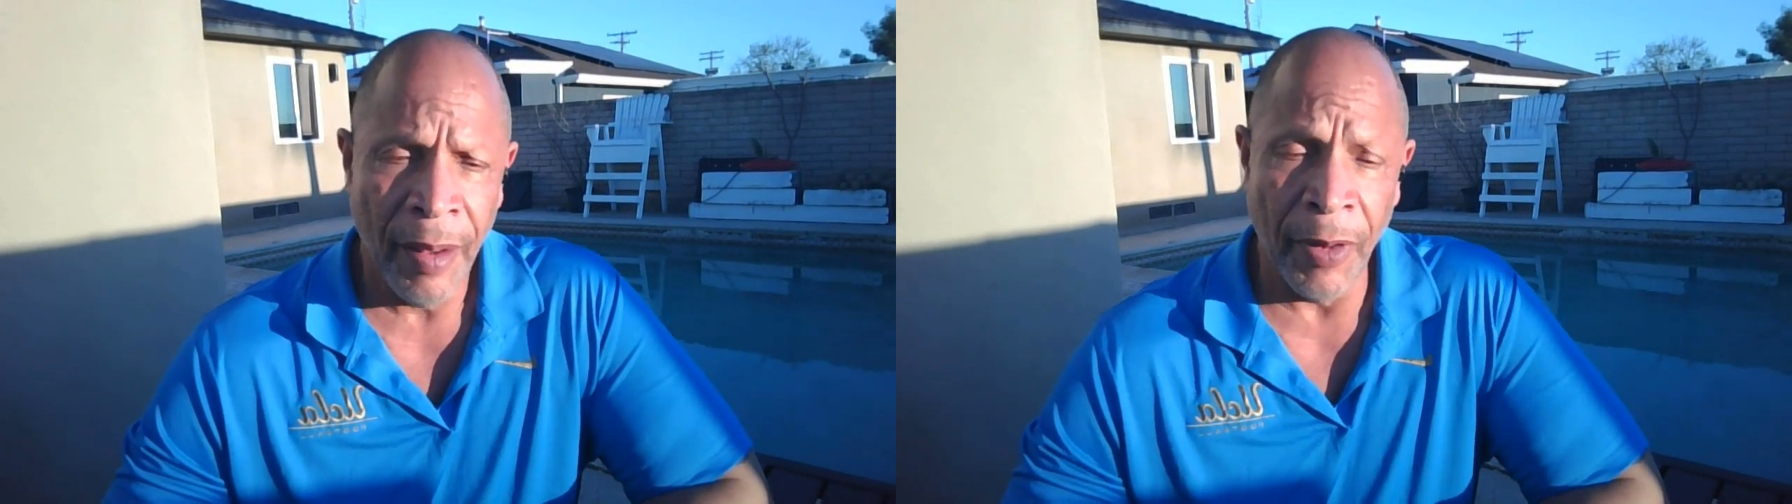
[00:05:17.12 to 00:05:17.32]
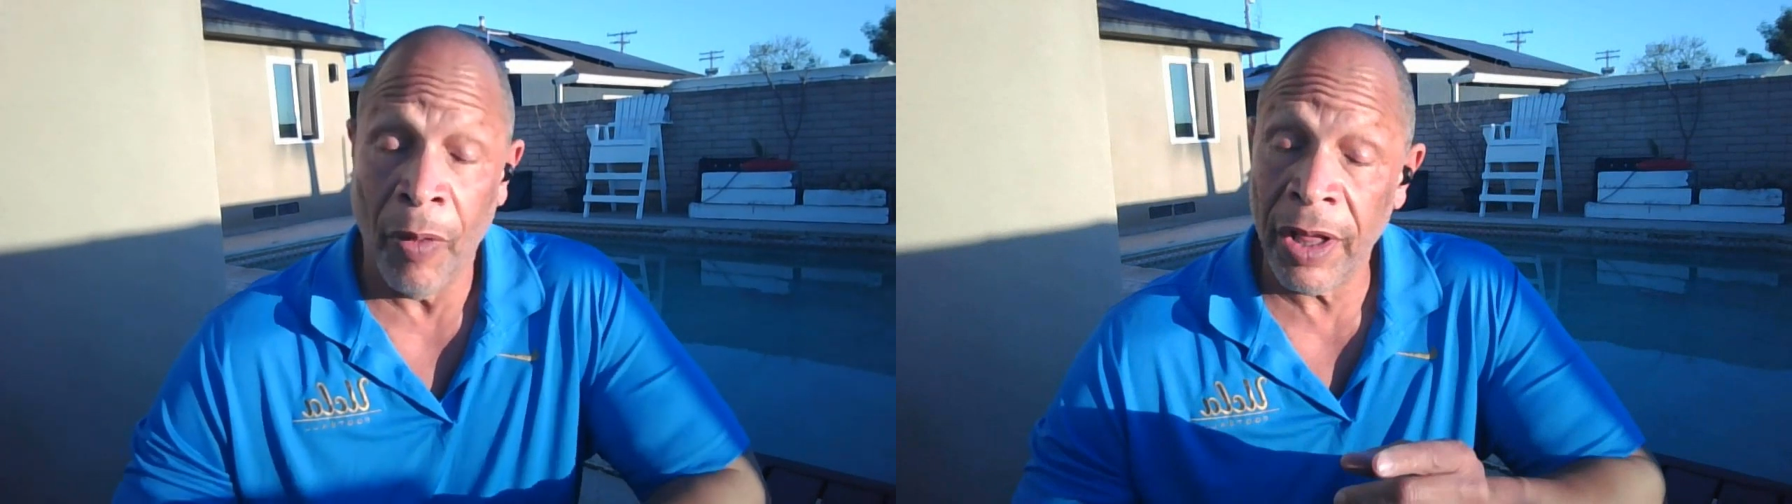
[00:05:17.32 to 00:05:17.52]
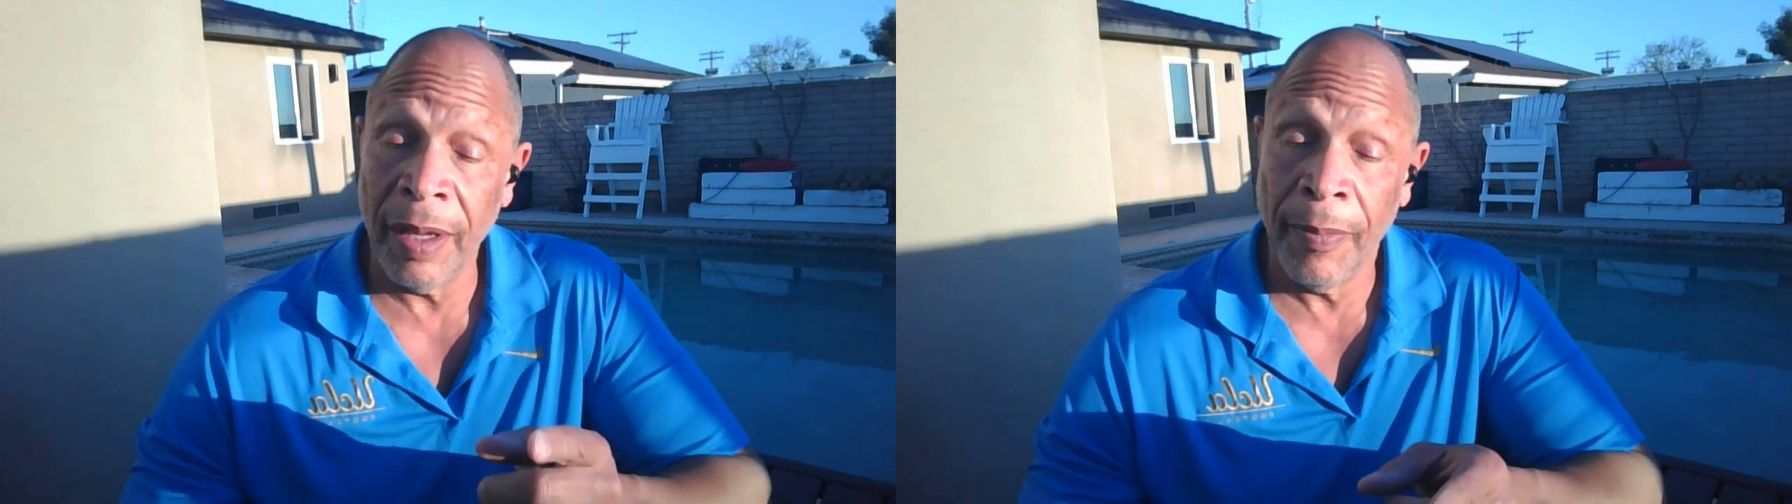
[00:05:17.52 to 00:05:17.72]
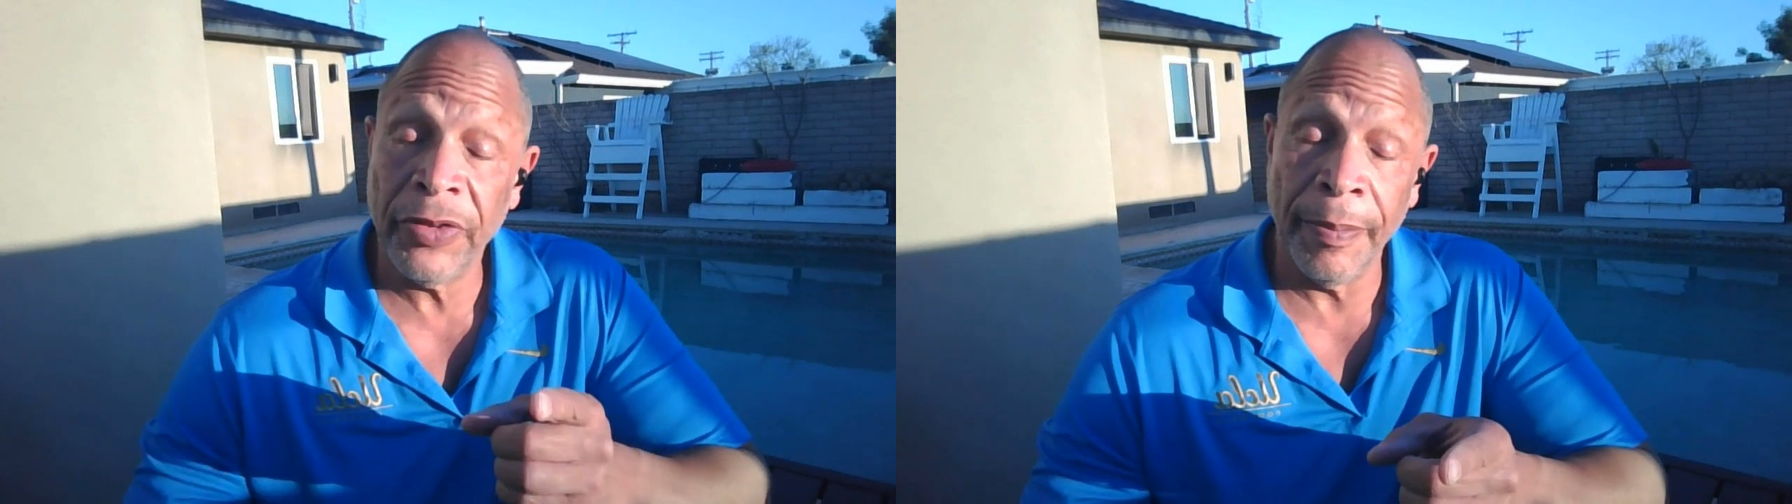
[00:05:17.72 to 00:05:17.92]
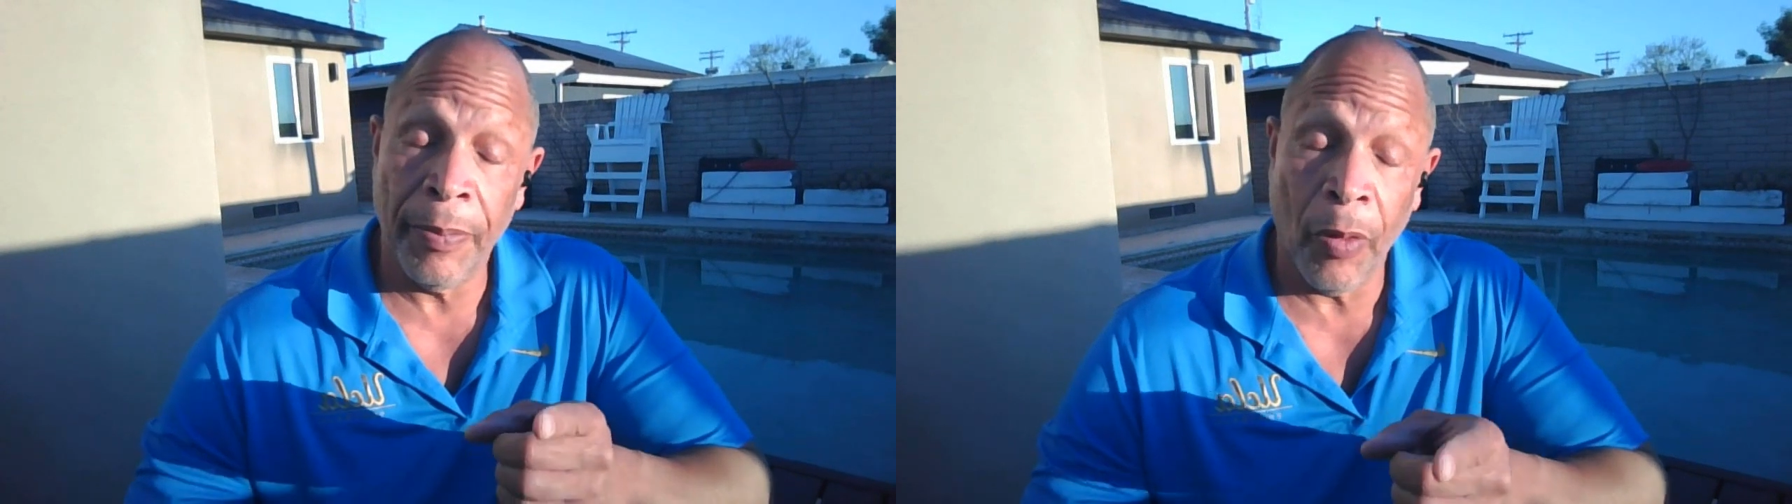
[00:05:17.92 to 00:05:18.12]
But one of the
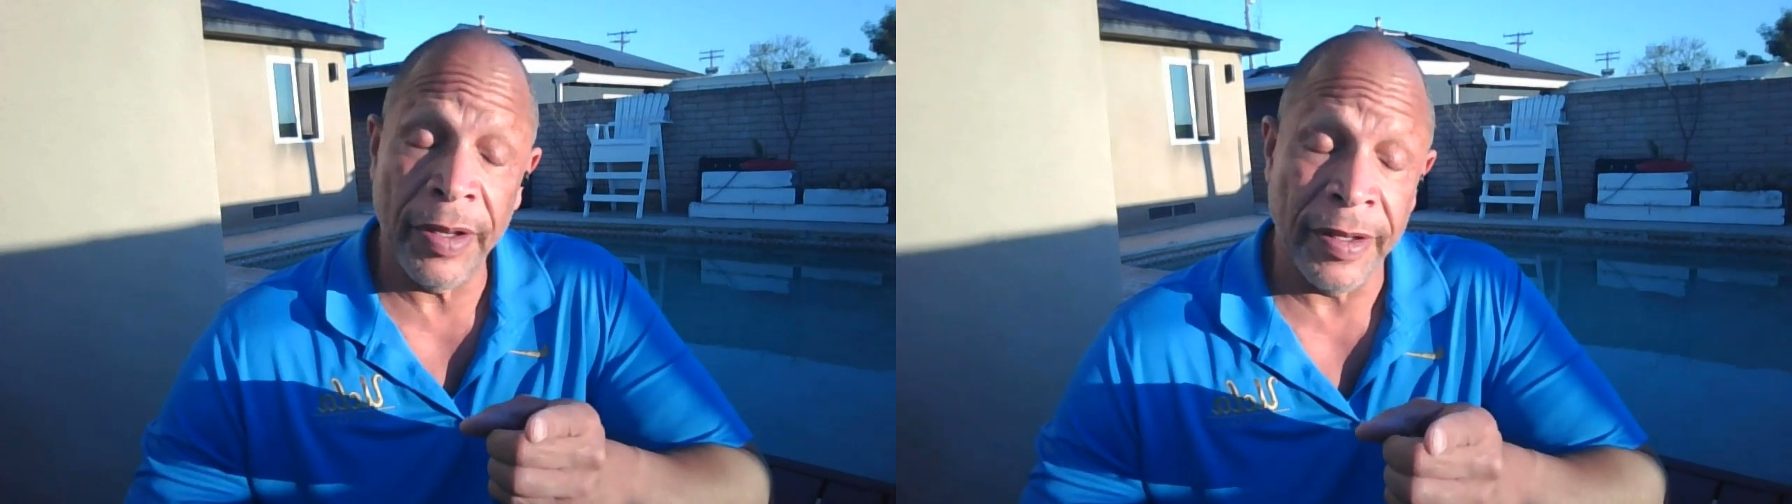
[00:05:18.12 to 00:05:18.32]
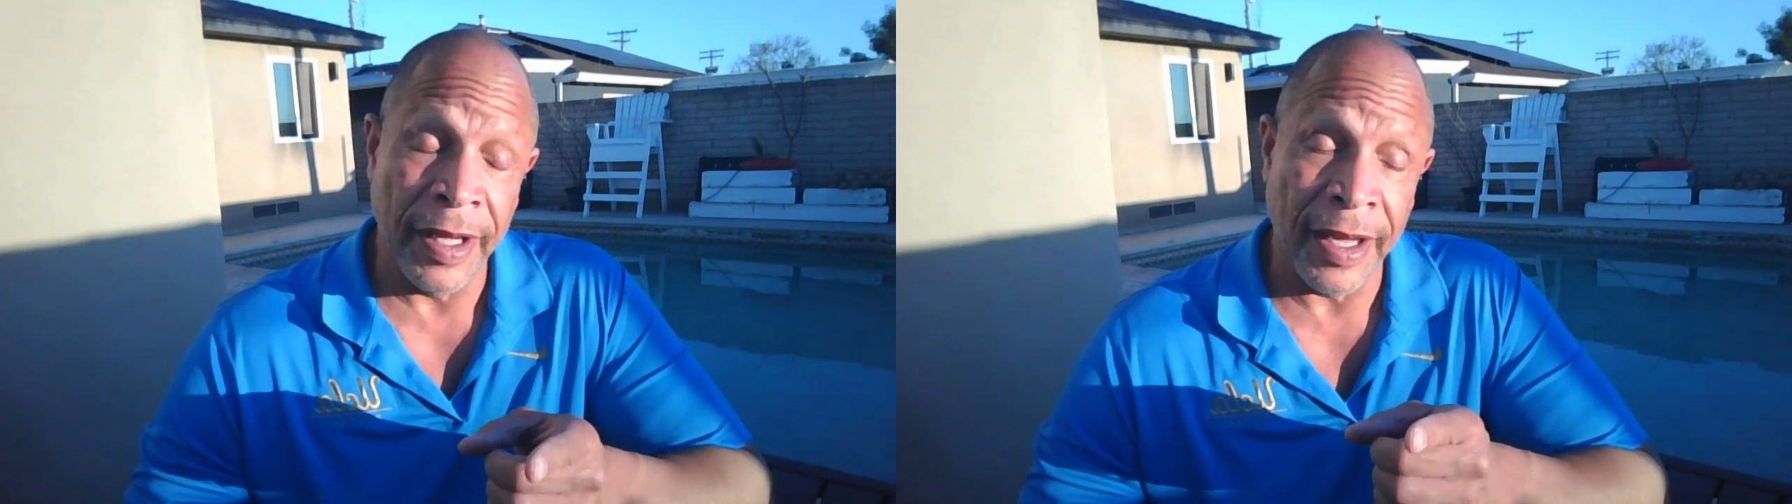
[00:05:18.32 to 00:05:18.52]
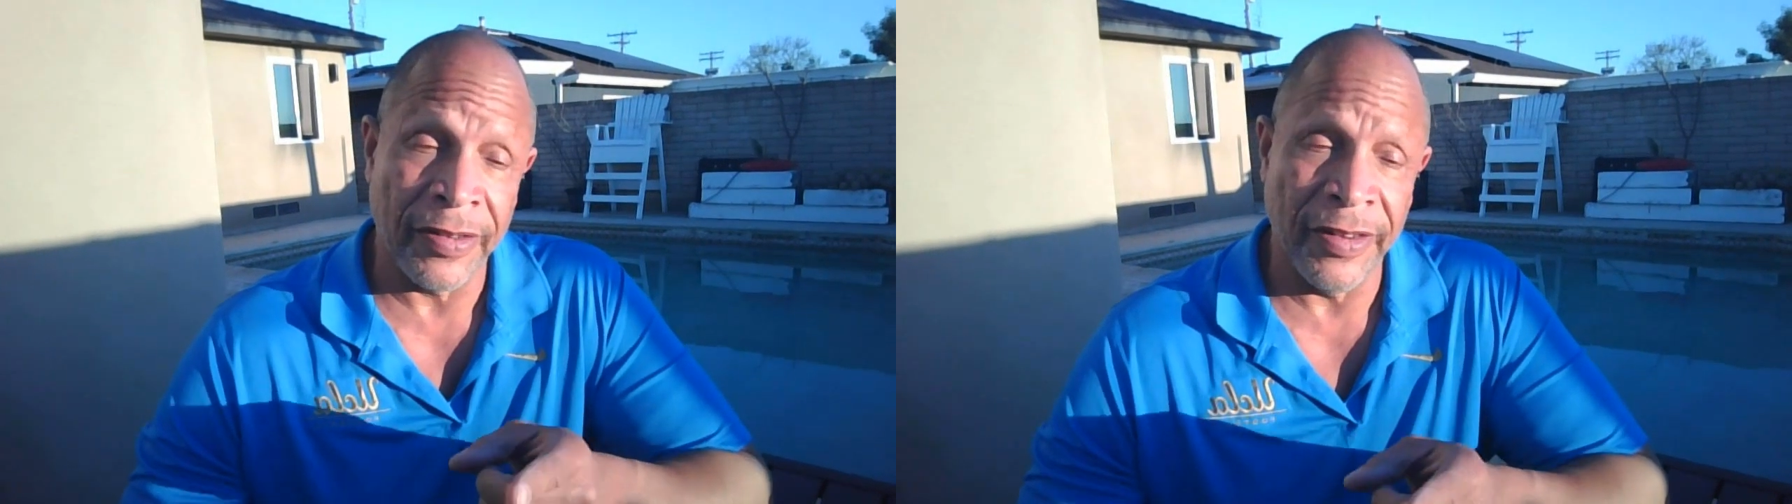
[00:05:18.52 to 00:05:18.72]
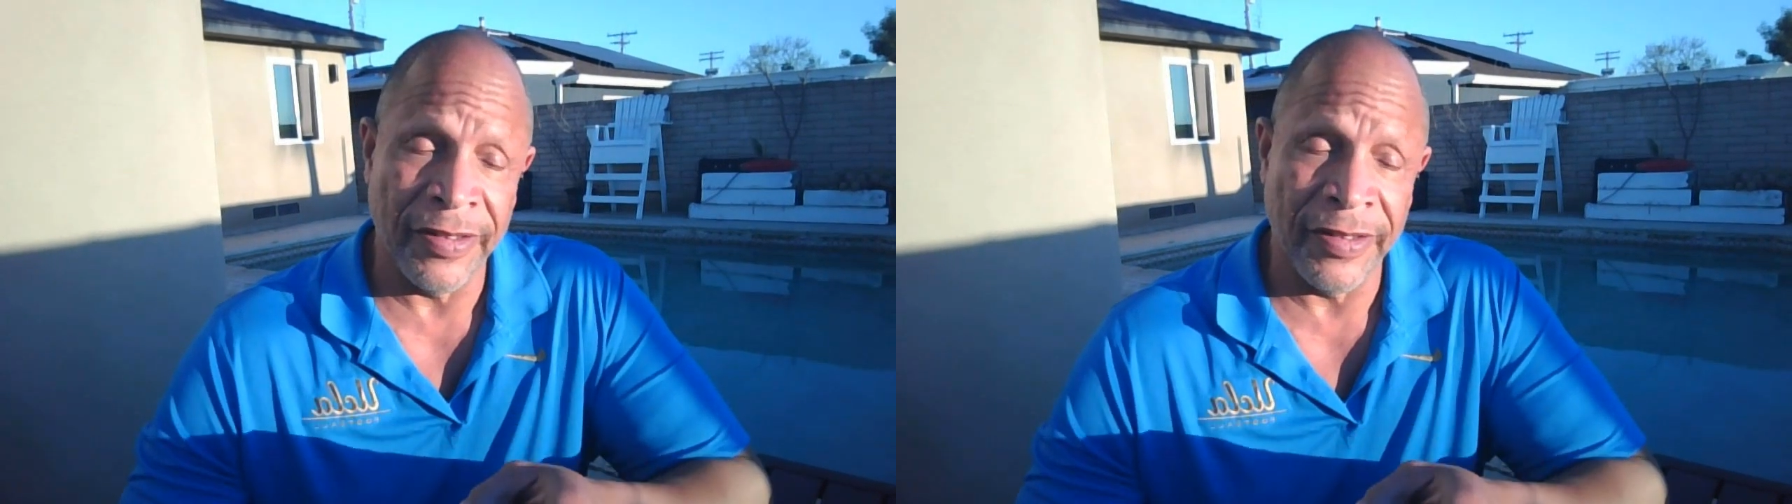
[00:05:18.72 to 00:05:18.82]
most important things